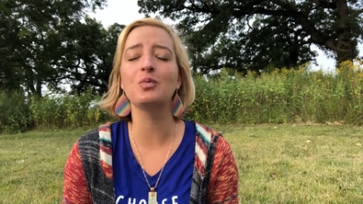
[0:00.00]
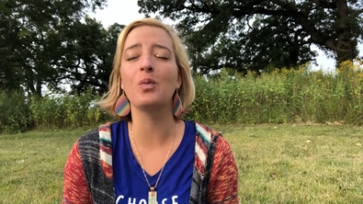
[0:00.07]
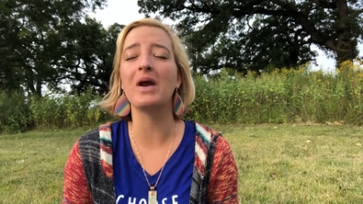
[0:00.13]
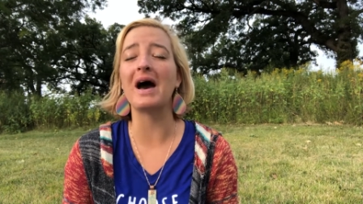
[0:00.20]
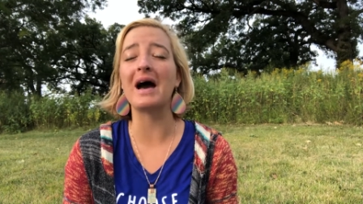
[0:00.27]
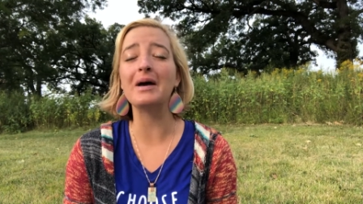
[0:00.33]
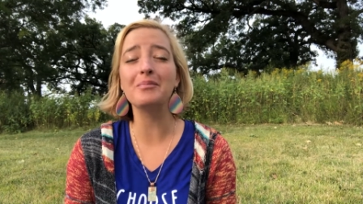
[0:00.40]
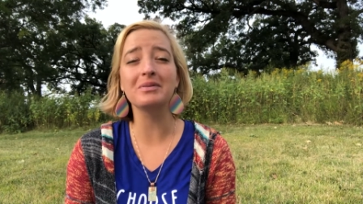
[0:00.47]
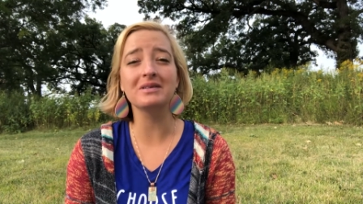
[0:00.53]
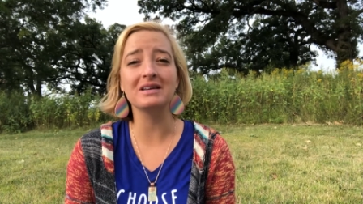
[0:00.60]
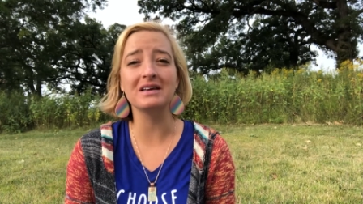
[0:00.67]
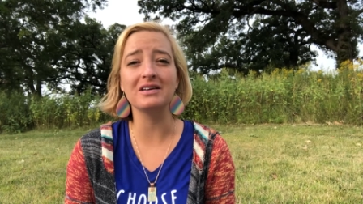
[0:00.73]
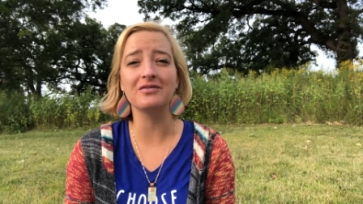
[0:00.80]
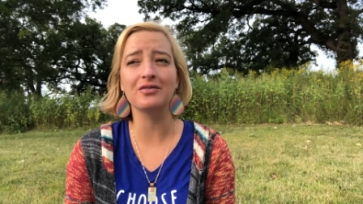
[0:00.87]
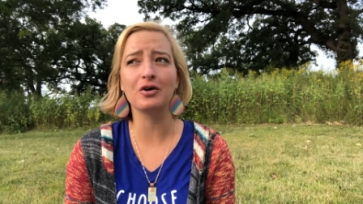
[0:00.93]
what I
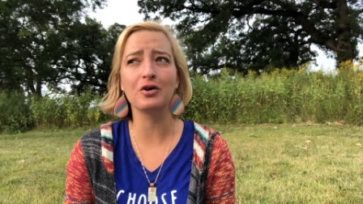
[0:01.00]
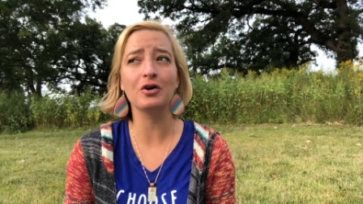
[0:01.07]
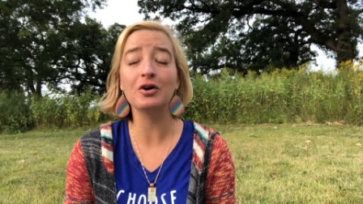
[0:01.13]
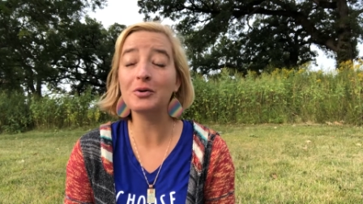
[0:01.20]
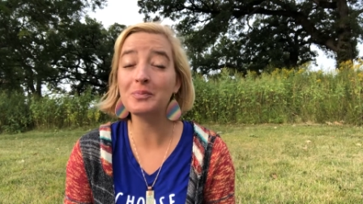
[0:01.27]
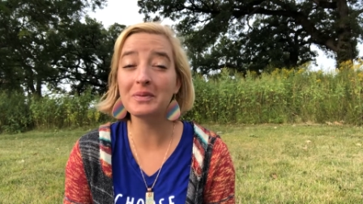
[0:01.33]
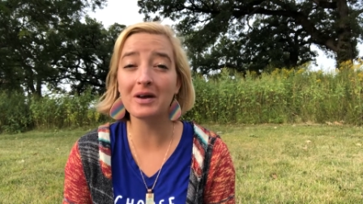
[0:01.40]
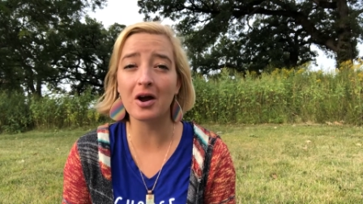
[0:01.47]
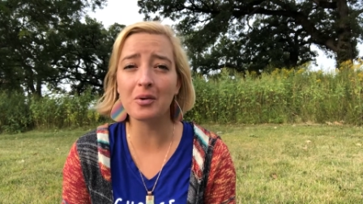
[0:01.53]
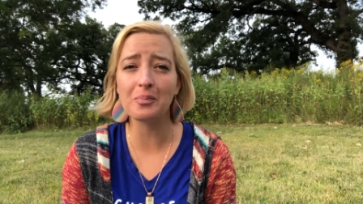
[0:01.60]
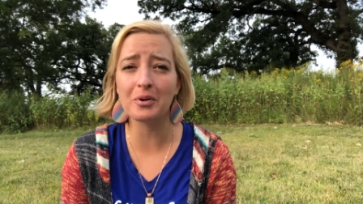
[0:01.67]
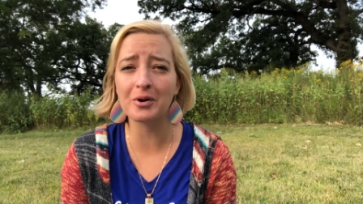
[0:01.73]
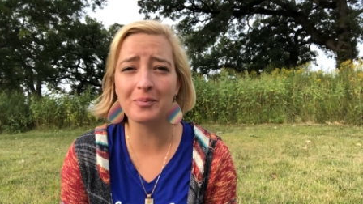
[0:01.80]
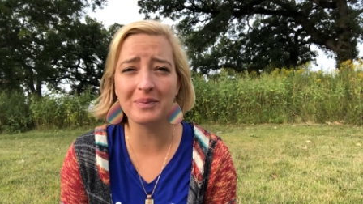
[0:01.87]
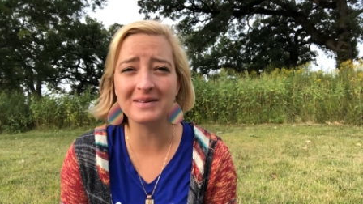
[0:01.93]
believe could be our
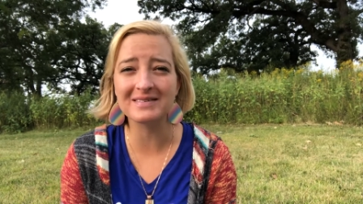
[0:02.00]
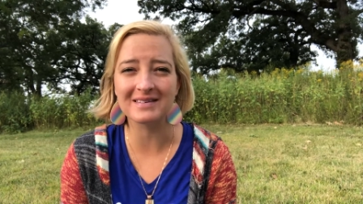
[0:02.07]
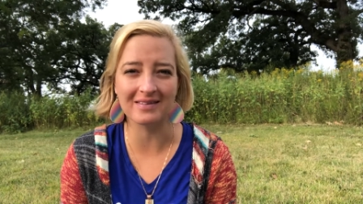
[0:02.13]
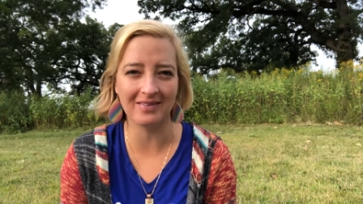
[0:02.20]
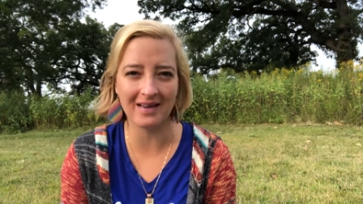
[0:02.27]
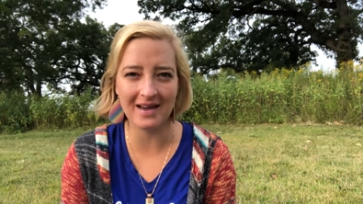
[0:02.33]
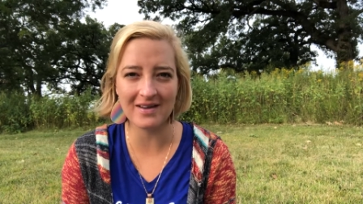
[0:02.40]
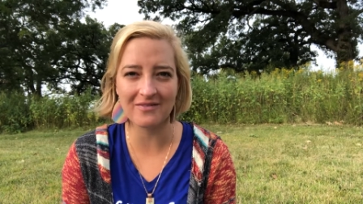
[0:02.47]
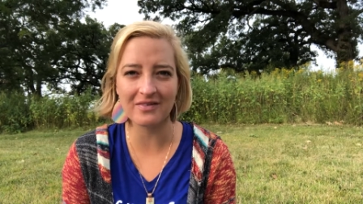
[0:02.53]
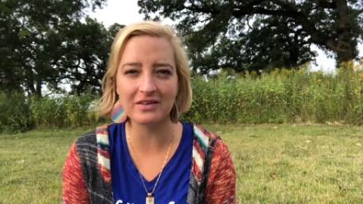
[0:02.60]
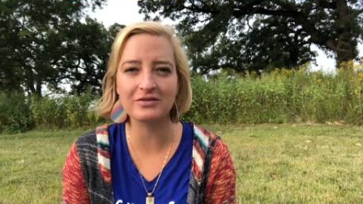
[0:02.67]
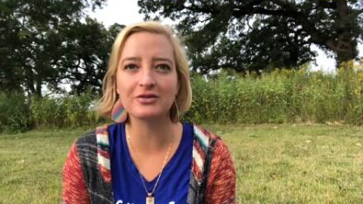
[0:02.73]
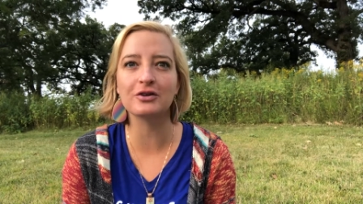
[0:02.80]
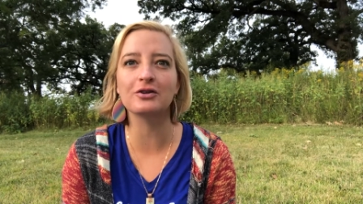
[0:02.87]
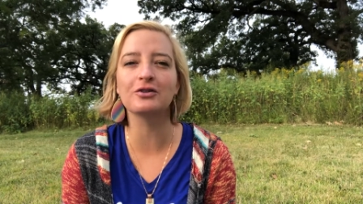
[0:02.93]
purpose in life,
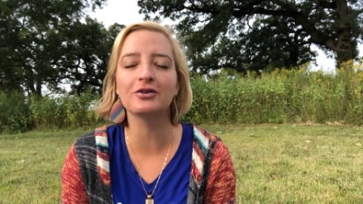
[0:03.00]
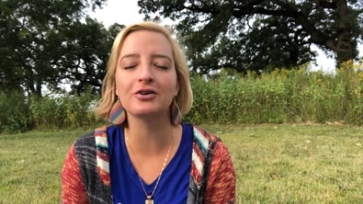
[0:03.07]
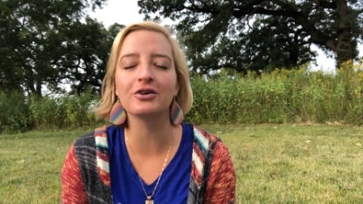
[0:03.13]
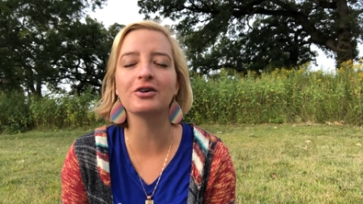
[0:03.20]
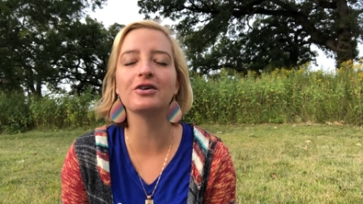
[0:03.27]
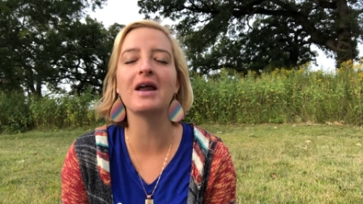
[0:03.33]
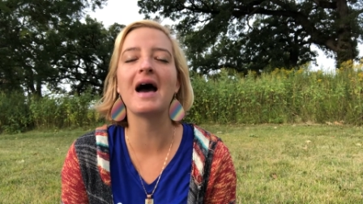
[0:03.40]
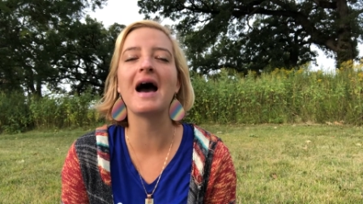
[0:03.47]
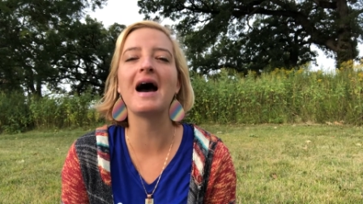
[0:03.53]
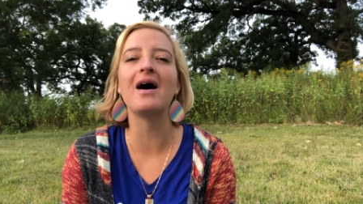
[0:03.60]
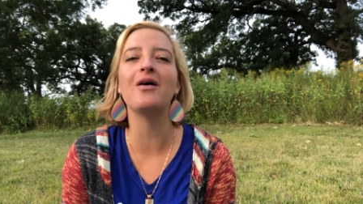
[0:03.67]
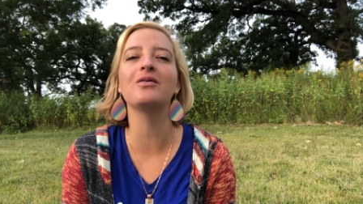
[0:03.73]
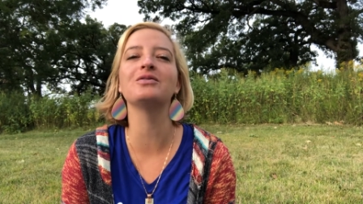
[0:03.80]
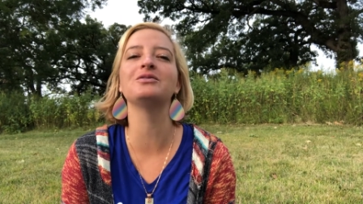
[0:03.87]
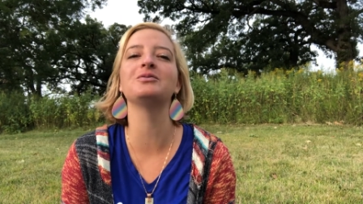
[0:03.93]
is to learn
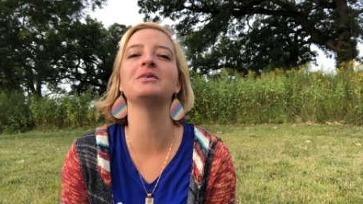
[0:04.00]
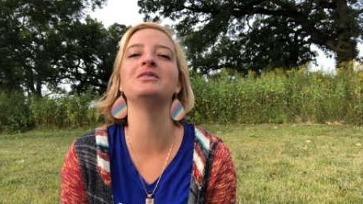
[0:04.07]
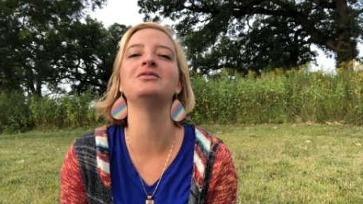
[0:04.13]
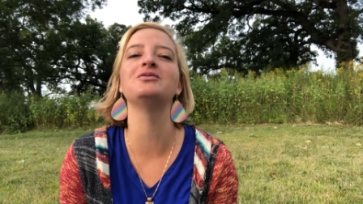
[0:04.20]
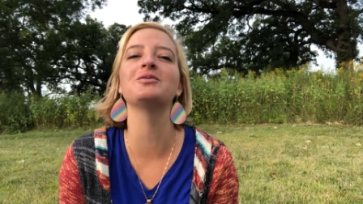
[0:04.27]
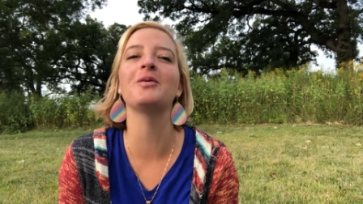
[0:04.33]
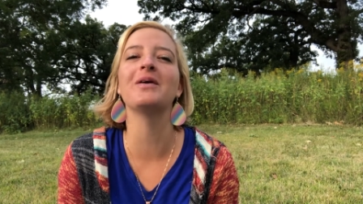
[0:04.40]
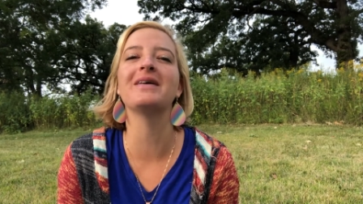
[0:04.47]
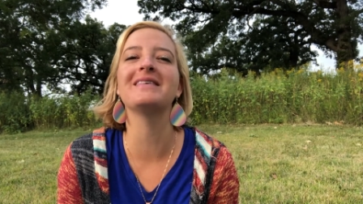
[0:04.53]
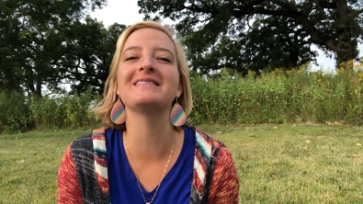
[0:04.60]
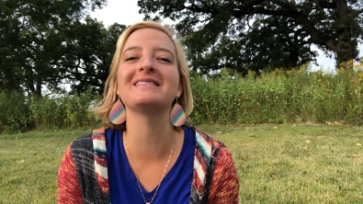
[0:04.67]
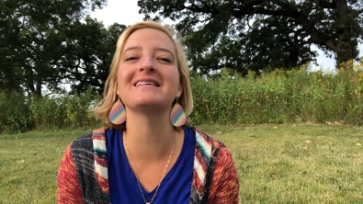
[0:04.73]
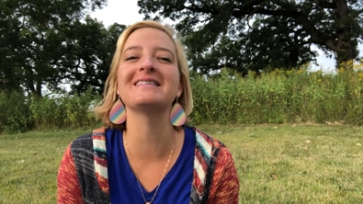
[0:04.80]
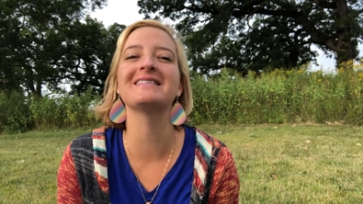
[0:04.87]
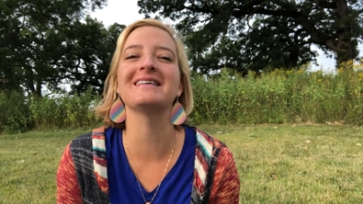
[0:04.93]
how to enjoy
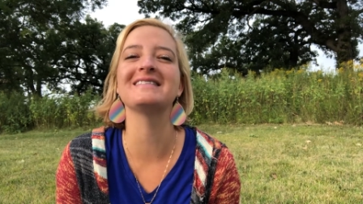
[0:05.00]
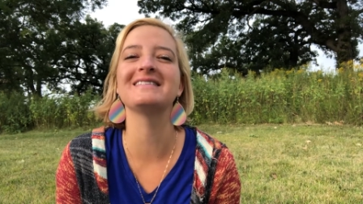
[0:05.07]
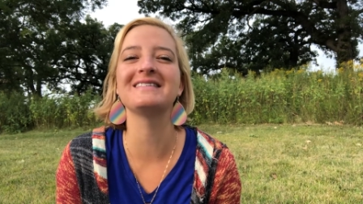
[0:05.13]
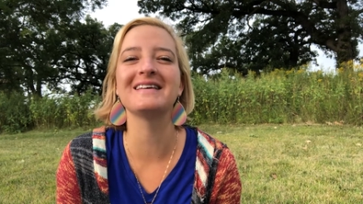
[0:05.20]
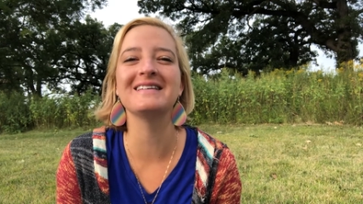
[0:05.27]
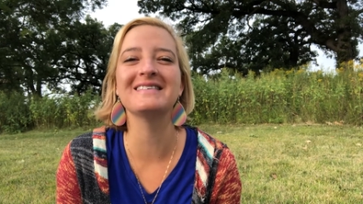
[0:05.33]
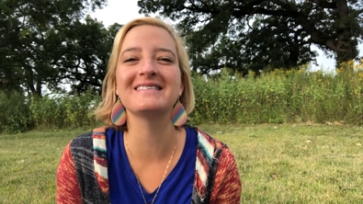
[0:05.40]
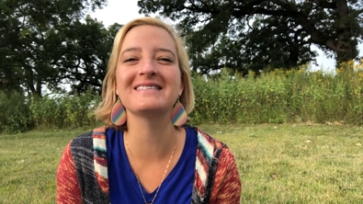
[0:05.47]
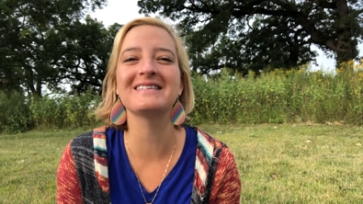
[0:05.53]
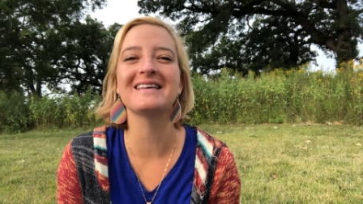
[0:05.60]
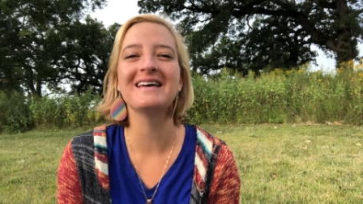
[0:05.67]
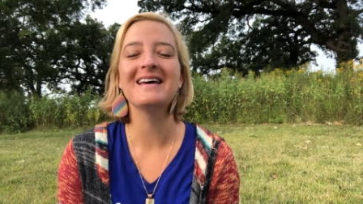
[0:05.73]
this existence.